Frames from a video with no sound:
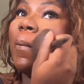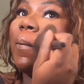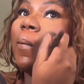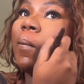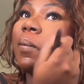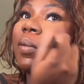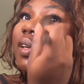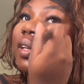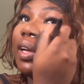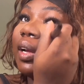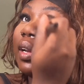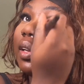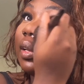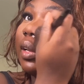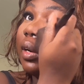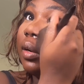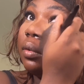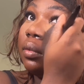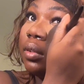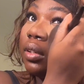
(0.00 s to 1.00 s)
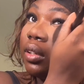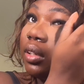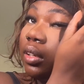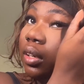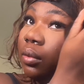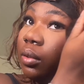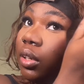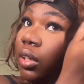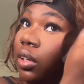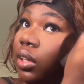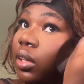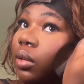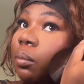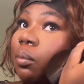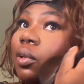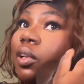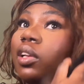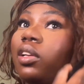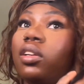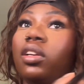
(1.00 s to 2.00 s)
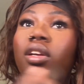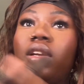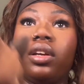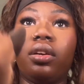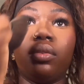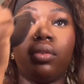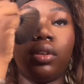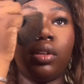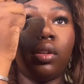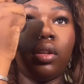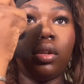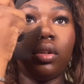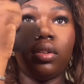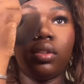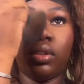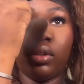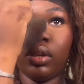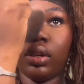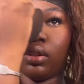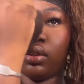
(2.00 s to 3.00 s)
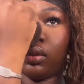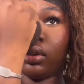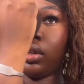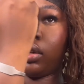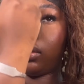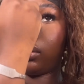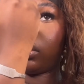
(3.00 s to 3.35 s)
But yeah, that'll really go in and, like, blend everything together.